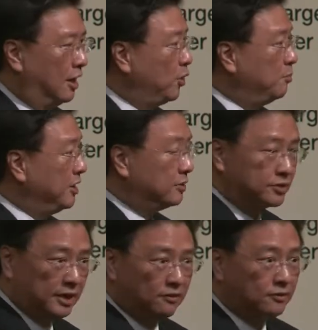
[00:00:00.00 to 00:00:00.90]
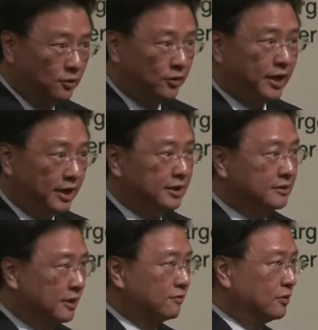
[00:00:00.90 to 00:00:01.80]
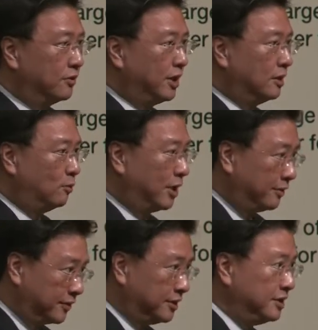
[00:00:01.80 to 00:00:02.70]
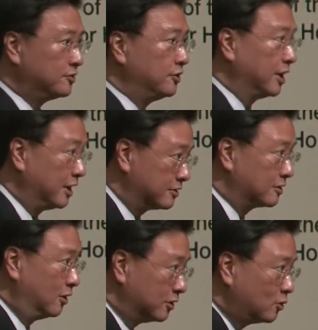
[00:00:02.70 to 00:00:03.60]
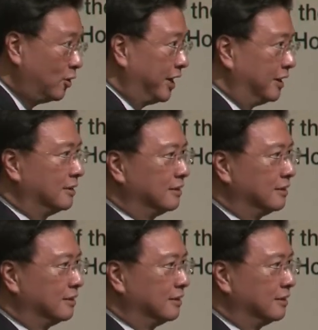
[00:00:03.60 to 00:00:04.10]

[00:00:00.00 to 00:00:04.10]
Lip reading: We've been to South Korea. I think South Korea, one of the districts has gone quite